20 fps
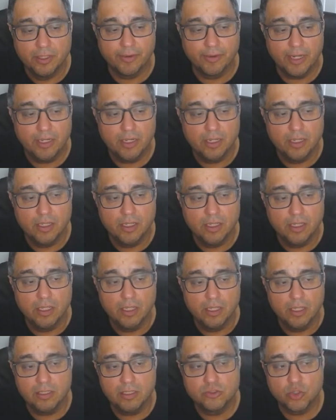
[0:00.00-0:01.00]
Right.
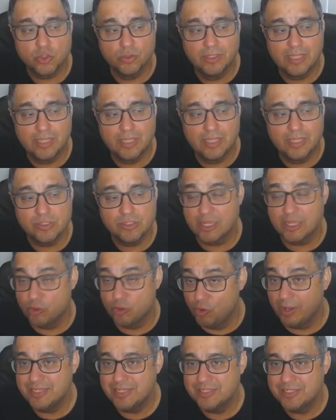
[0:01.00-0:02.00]
So that was
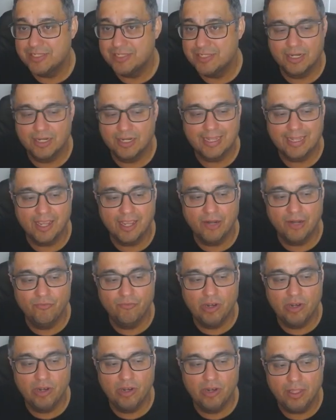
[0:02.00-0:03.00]
annualized gain. CAGR
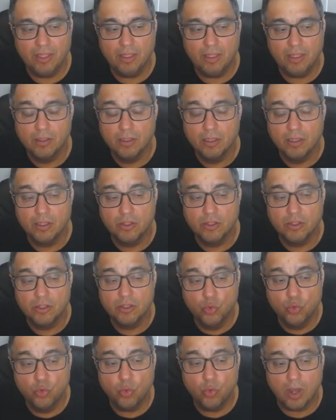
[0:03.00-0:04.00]
will be,
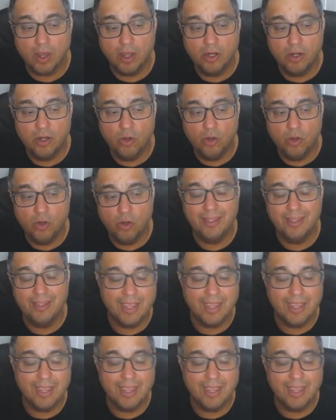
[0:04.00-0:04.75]
you are looking